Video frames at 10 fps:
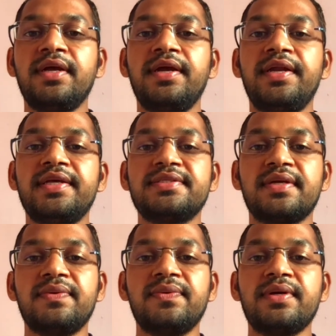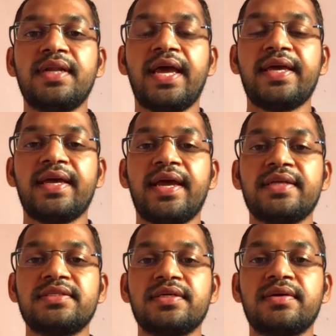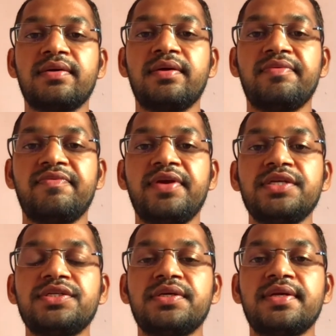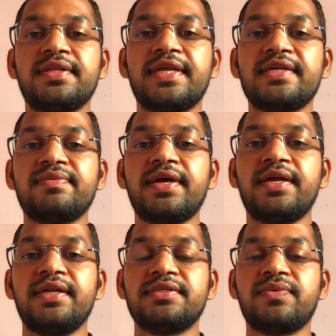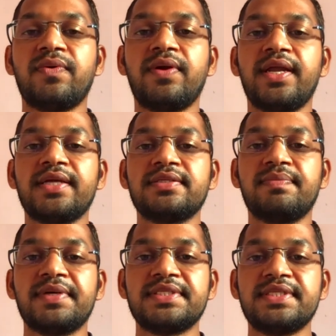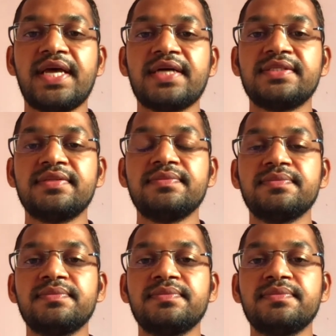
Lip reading: It is a look like as a fish. That's why it is called as a Matsyasana.